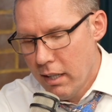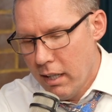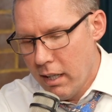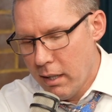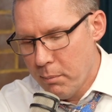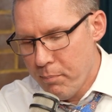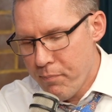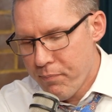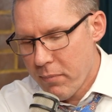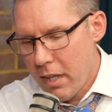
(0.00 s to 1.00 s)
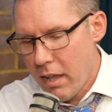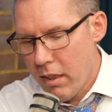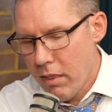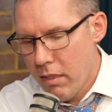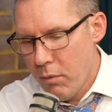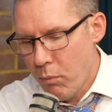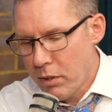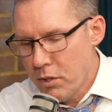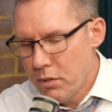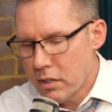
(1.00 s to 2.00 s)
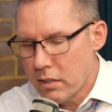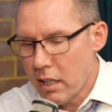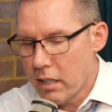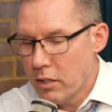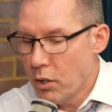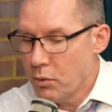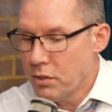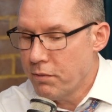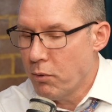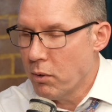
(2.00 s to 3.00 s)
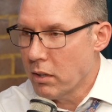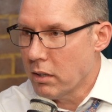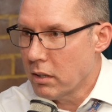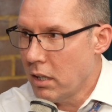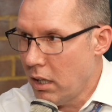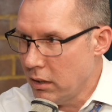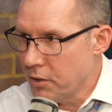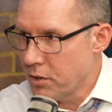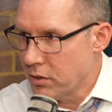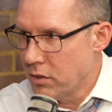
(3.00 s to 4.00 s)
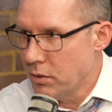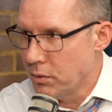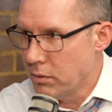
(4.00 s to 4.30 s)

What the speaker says: what you just said goes for colleges too.